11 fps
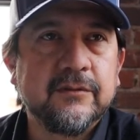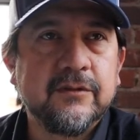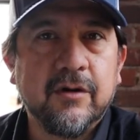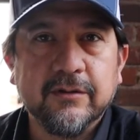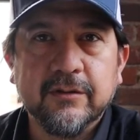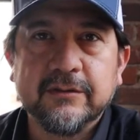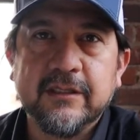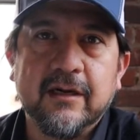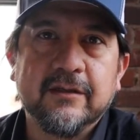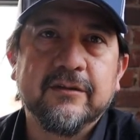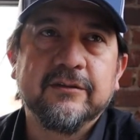call those
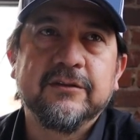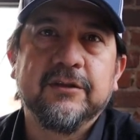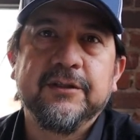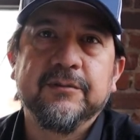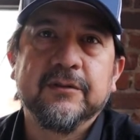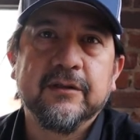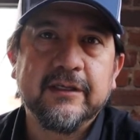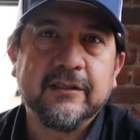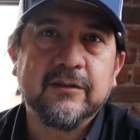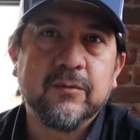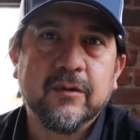doctors, or you would look
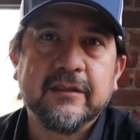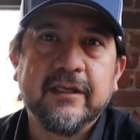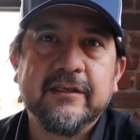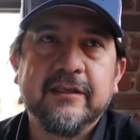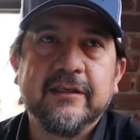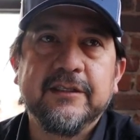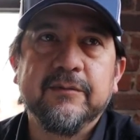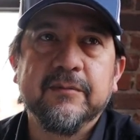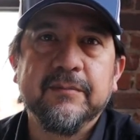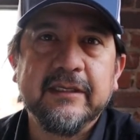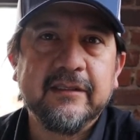at the work they did. You
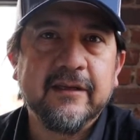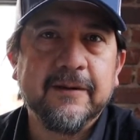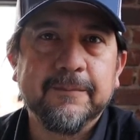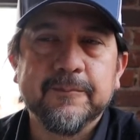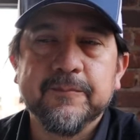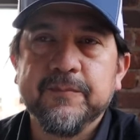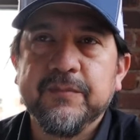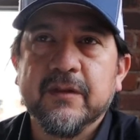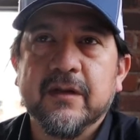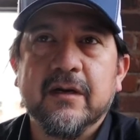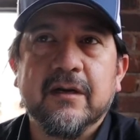would meet them.
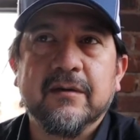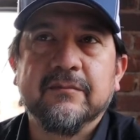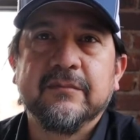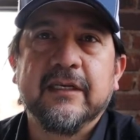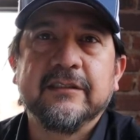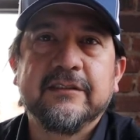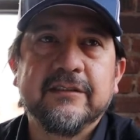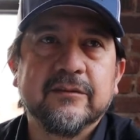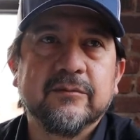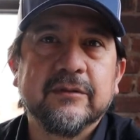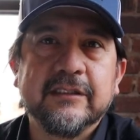That's
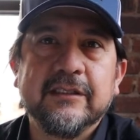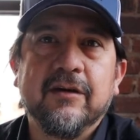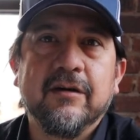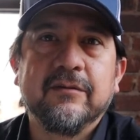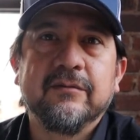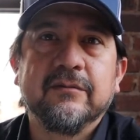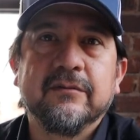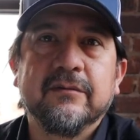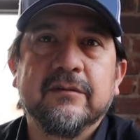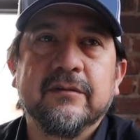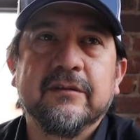still a really hard
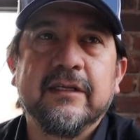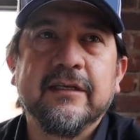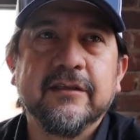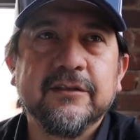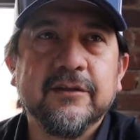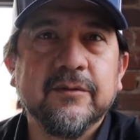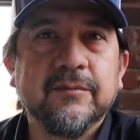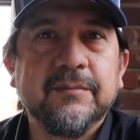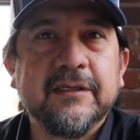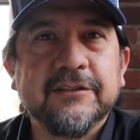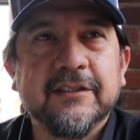thing to do
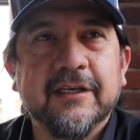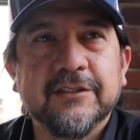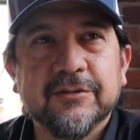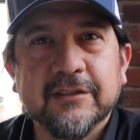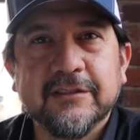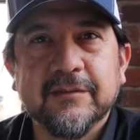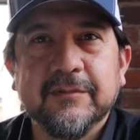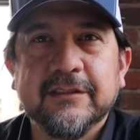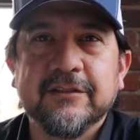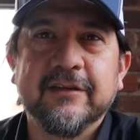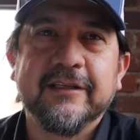because you got to trust them
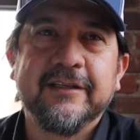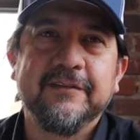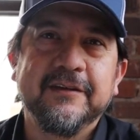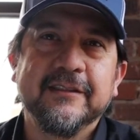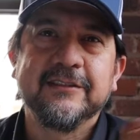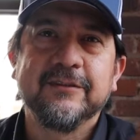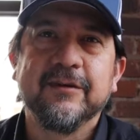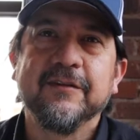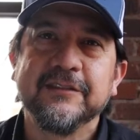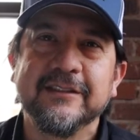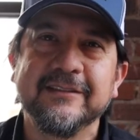because they're going to give you a of
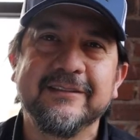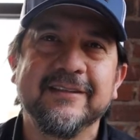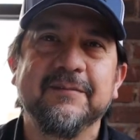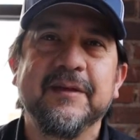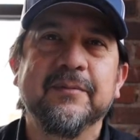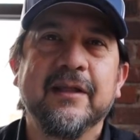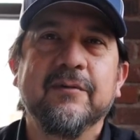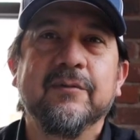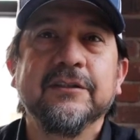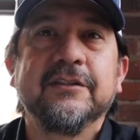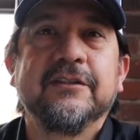references of people they
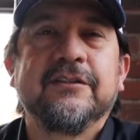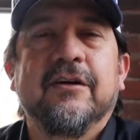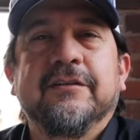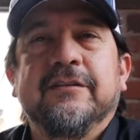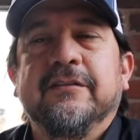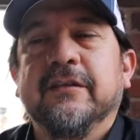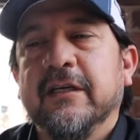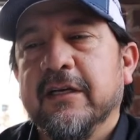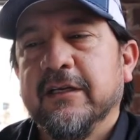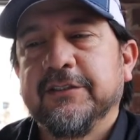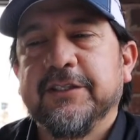want you to talk to.
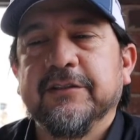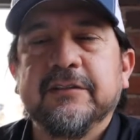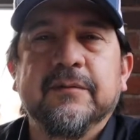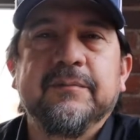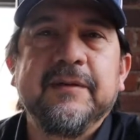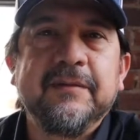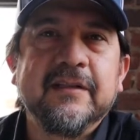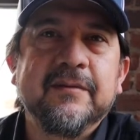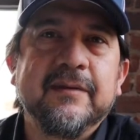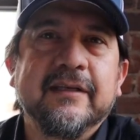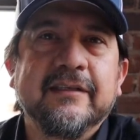Excuse the beeping in the
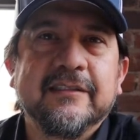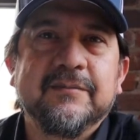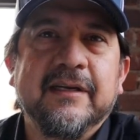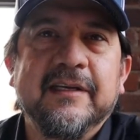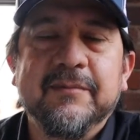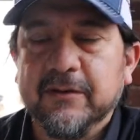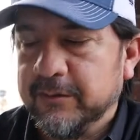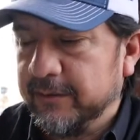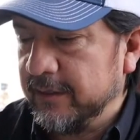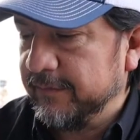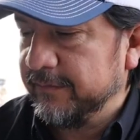back. That's my email
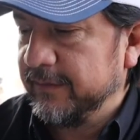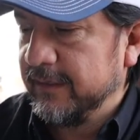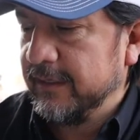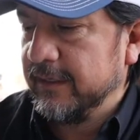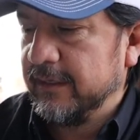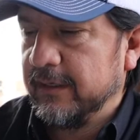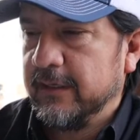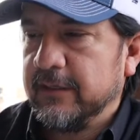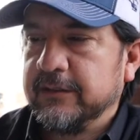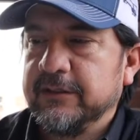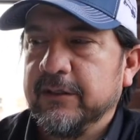going off.
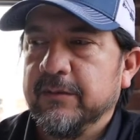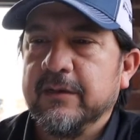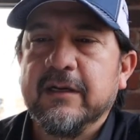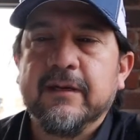So